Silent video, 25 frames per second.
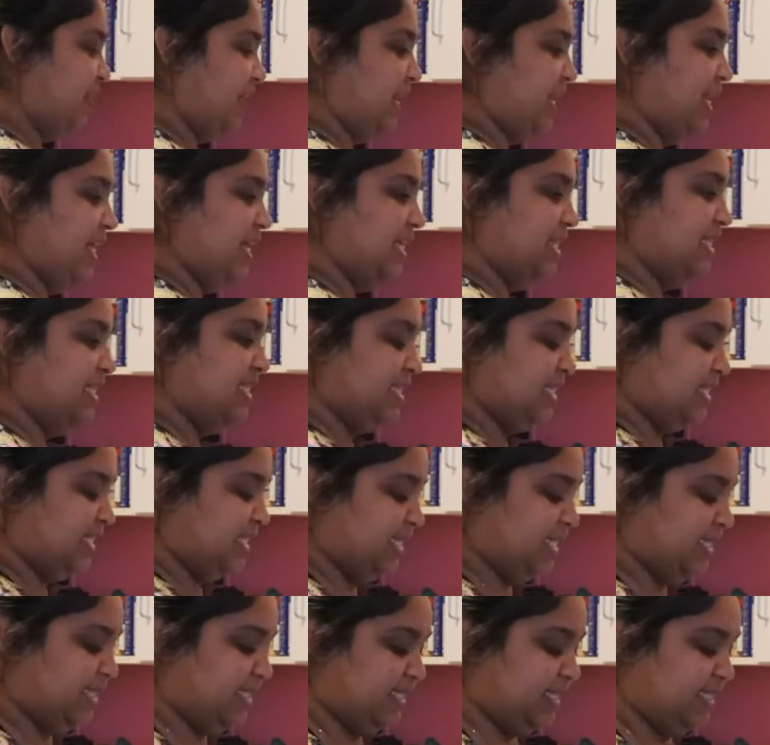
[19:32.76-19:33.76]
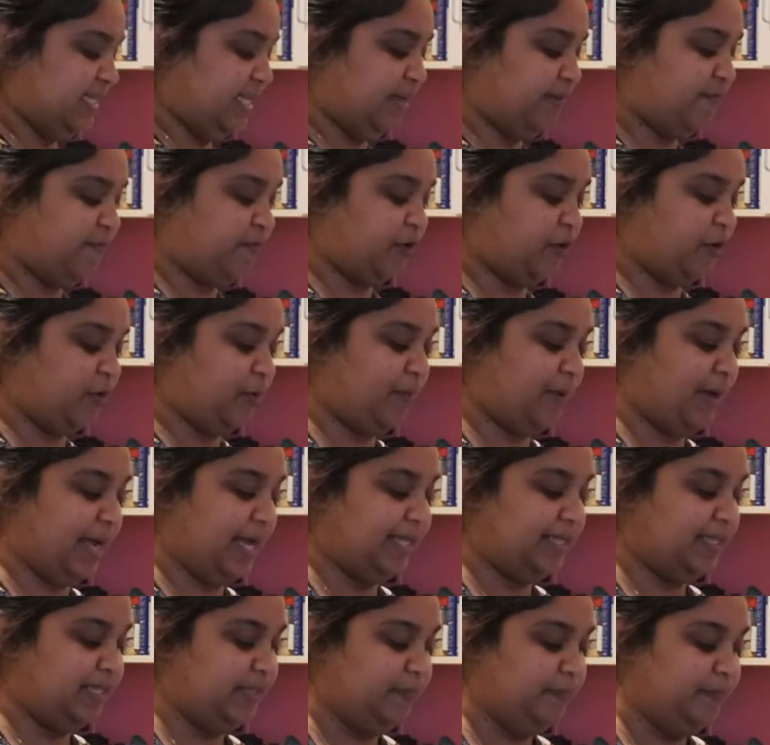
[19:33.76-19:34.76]
that, let it sit there for a
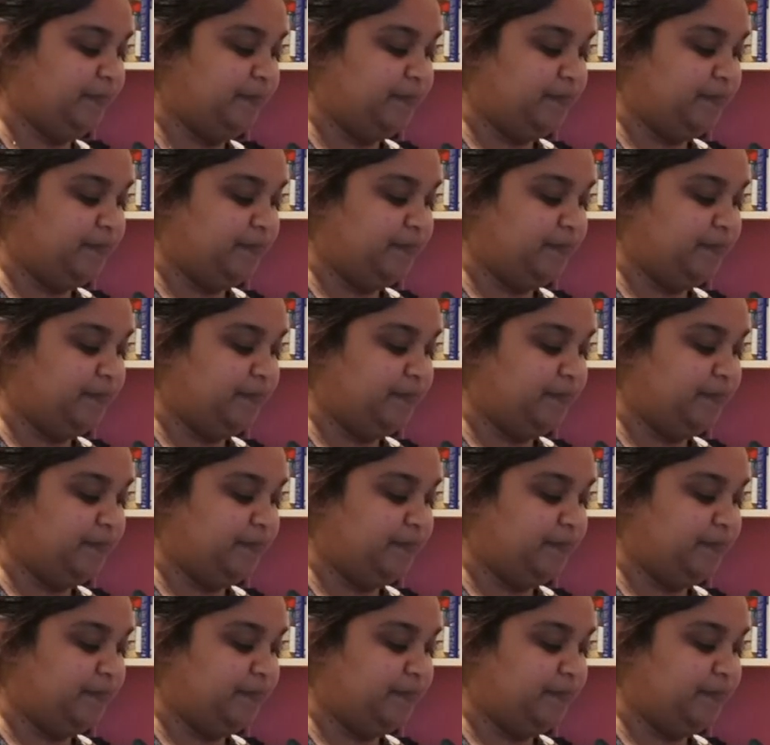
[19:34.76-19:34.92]
while.